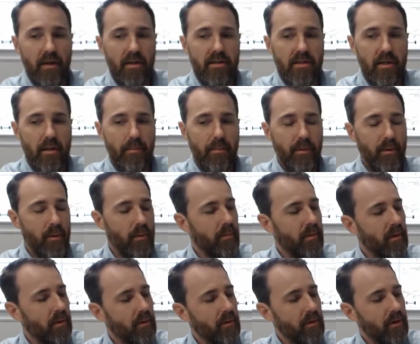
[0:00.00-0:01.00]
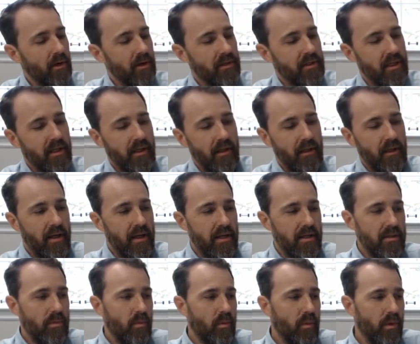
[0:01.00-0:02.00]
The occipital bone
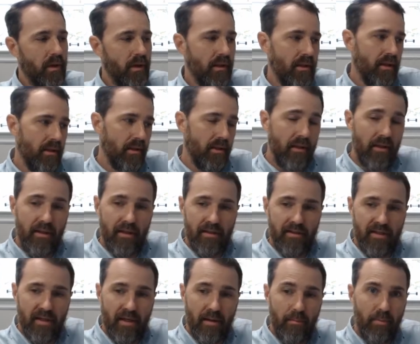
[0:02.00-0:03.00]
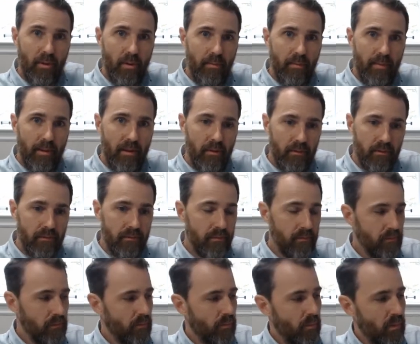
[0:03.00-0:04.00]
articulates with the temporal
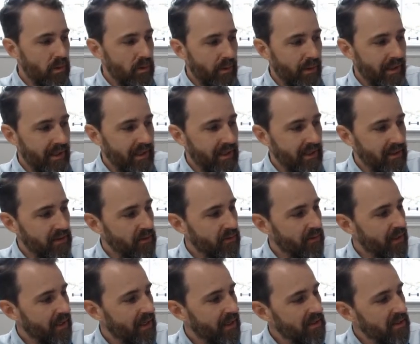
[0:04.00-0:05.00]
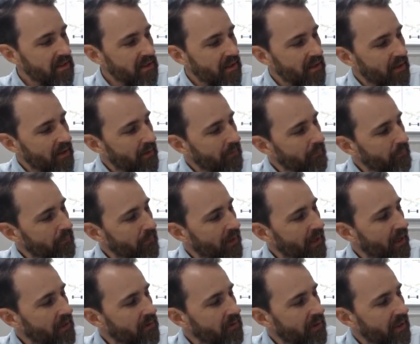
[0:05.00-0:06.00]
bone, which we're going to get to next.
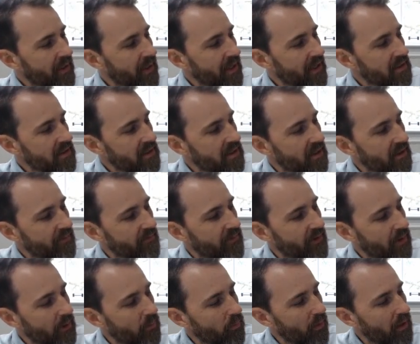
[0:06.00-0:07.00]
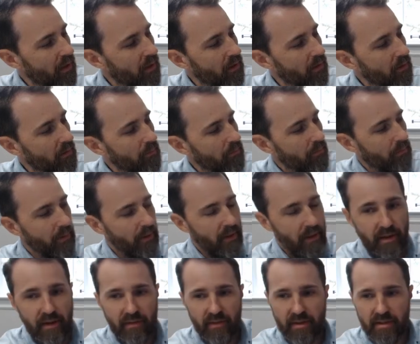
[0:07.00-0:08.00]
And you can't see it very well,
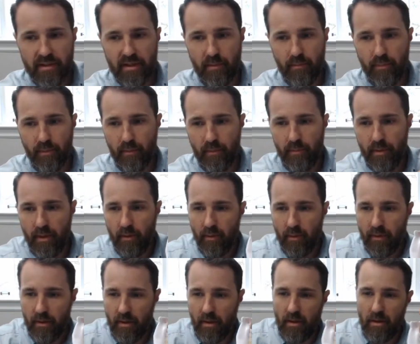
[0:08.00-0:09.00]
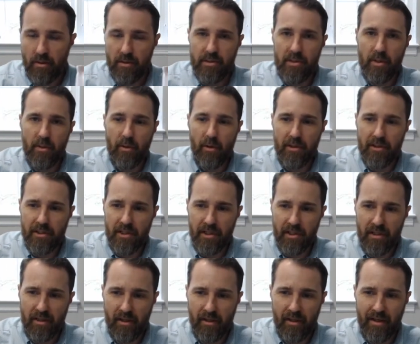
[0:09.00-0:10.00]
but the temporal bone also
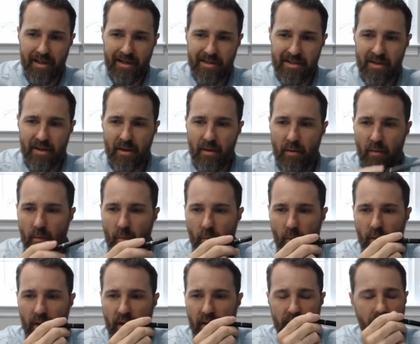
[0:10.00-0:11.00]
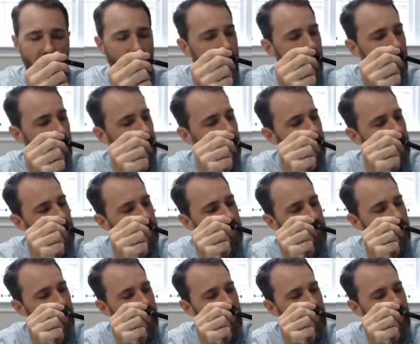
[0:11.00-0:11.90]
articulates with the